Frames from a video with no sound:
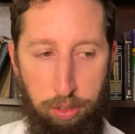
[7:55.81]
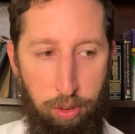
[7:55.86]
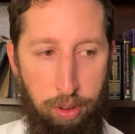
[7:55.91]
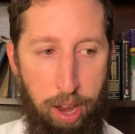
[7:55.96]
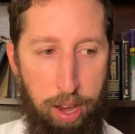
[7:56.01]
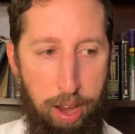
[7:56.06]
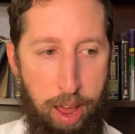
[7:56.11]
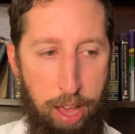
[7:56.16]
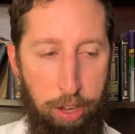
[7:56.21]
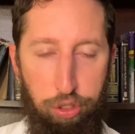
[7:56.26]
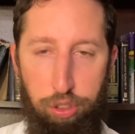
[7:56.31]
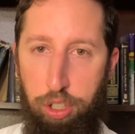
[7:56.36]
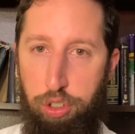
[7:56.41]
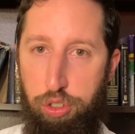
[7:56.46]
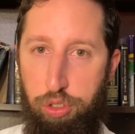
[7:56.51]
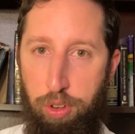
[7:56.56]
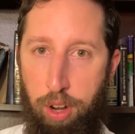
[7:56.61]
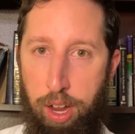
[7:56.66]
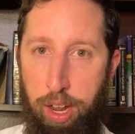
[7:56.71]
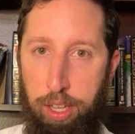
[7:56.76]
You're not actually
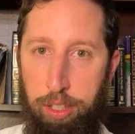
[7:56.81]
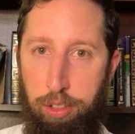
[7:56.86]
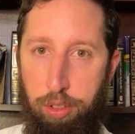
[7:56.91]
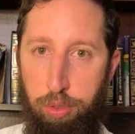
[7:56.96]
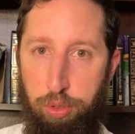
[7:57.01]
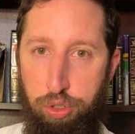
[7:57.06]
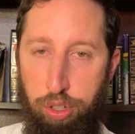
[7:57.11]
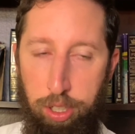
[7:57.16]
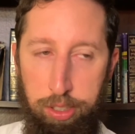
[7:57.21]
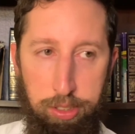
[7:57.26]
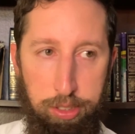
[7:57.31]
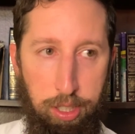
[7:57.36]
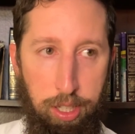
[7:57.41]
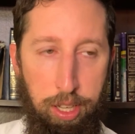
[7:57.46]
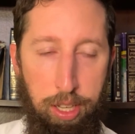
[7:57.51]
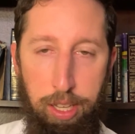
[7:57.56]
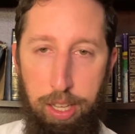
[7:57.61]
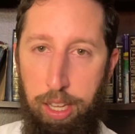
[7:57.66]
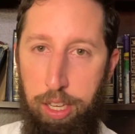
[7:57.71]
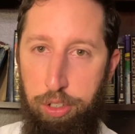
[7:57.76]
trying to just
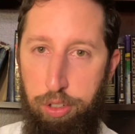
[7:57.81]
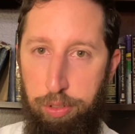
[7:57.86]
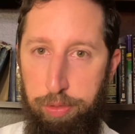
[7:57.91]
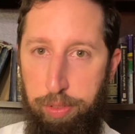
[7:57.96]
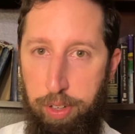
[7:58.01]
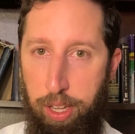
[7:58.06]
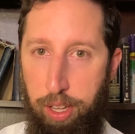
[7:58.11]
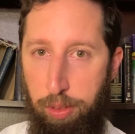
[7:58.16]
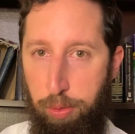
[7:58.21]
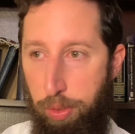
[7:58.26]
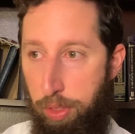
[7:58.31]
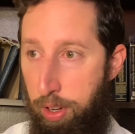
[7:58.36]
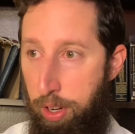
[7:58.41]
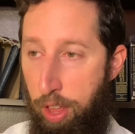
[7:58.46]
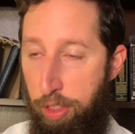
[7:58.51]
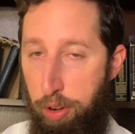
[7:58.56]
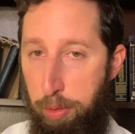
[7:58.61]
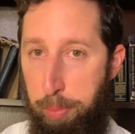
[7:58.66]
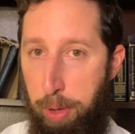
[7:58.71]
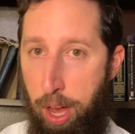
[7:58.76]
interface with
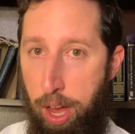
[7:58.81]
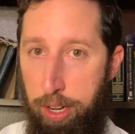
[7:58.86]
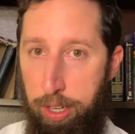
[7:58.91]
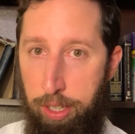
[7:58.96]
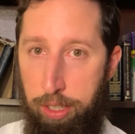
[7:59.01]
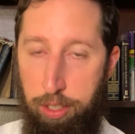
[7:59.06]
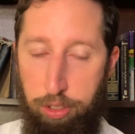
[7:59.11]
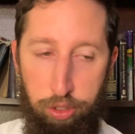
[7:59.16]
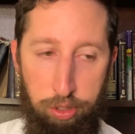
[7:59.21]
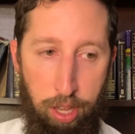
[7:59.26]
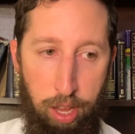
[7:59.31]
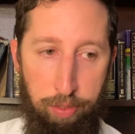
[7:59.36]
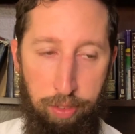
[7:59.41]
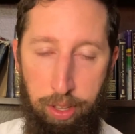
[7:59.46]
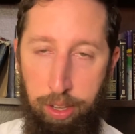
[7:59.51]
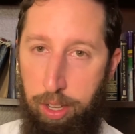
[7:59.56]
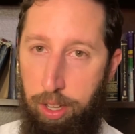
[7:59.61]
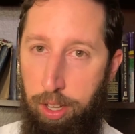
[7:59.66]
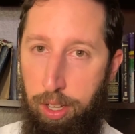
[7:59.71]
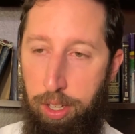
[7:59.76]
another body to just have
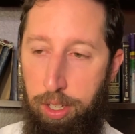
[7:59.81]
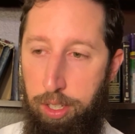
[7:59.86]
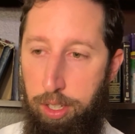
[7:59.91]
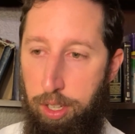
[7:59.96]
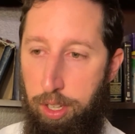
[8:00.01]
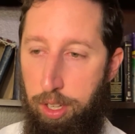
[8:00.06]
like a